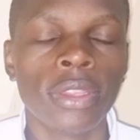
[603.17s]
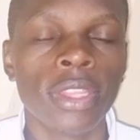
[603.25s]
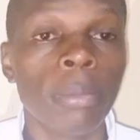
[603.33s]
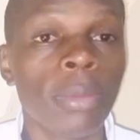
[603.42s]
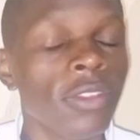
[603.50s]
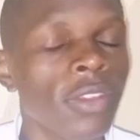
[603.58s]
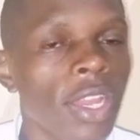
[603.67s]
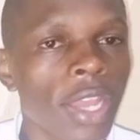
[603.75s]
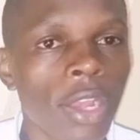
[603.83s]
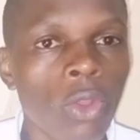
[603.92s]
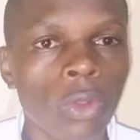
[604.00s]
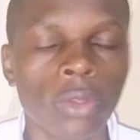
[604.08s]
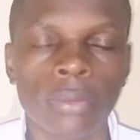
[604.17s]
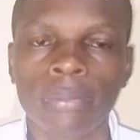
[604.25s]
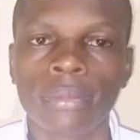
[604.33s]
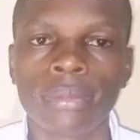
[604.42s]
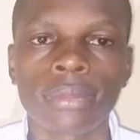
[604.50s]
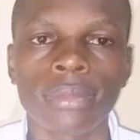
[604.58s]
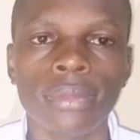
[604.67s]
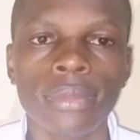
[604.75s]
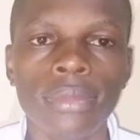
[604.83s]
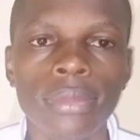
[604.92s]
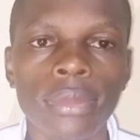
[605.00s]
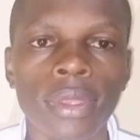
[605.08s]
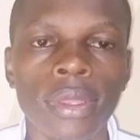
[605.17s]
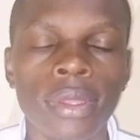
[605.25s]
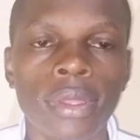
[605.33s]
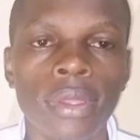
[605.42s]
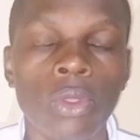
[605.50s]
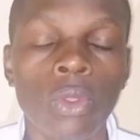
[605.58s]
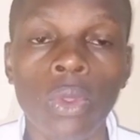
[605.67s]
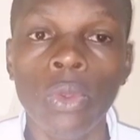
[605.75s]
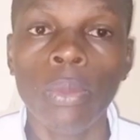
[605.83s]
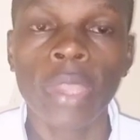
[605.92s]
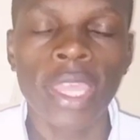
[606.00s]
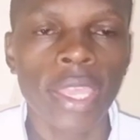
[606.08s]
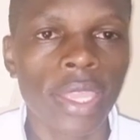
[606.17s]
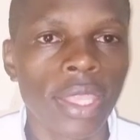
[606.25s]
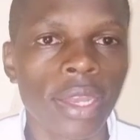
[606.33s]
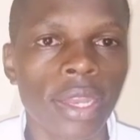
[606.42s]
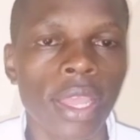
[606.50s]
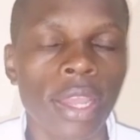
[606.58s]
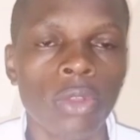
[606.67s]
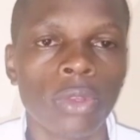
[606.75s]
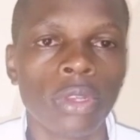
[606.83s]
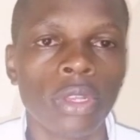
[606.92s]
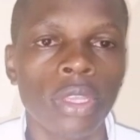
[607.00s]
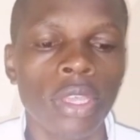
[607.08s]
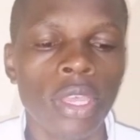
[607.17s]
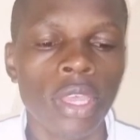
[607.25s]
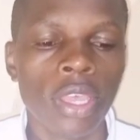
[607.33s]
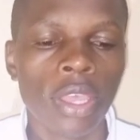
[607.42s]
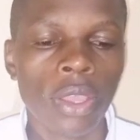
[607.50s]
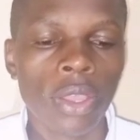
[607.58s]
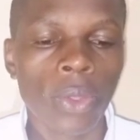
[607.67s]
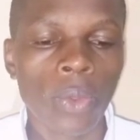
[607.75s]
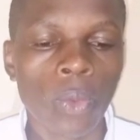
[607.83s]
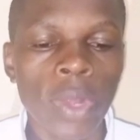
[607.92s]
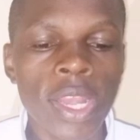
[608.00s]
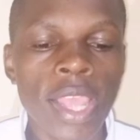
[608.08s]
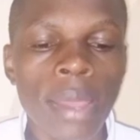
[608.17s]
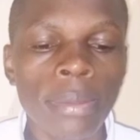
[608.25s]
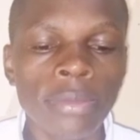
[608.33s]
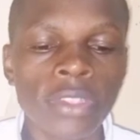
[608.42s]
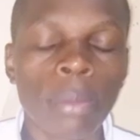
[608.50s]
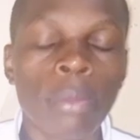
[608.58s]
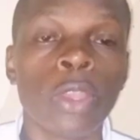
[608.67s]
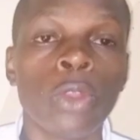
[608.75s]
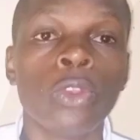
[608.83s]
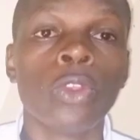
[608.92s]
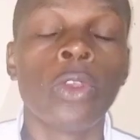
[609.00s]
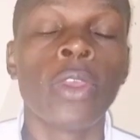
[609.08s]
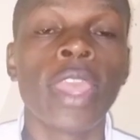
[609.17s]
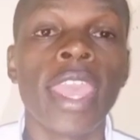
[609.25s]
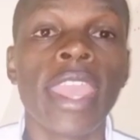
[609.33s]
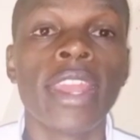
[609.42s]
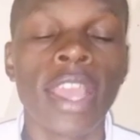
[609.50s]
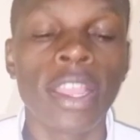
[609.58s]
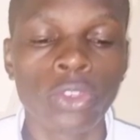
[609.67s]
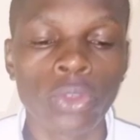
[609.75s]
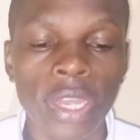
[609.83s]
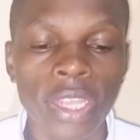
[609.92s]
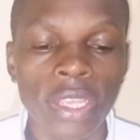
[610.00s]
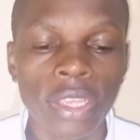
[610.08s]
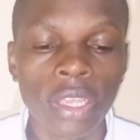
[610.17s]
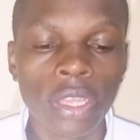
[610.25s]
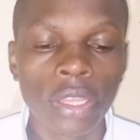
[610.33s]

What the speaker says: the president alone, Uhuru Muigai Kenyatta alone. William Samoei Ruto had actually